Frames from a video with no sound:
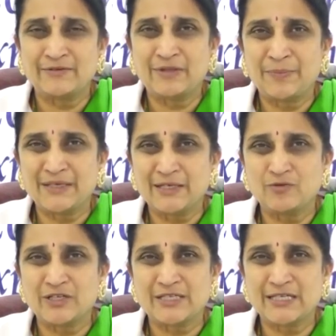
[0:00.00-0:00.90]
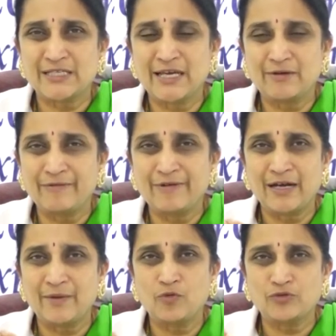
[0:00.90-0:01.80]
If the PCOS is there, we will
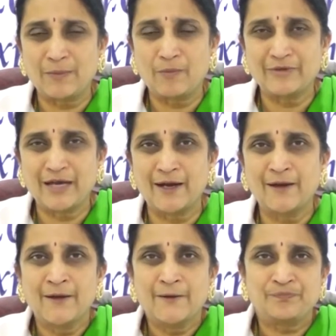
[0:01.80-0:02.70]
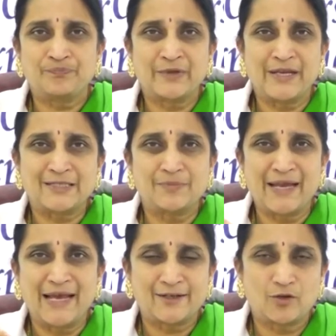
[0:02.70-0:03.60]
remove some of the eggs by
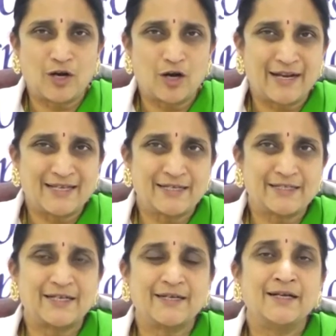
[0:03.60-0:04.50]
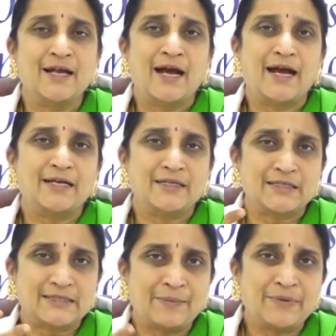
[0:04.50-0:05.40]
electrocauterization,
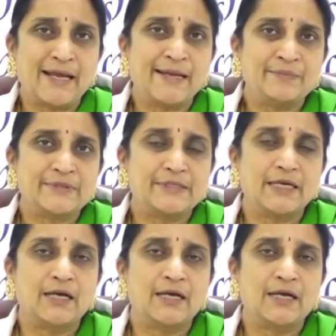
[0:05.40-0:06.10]
and sometimes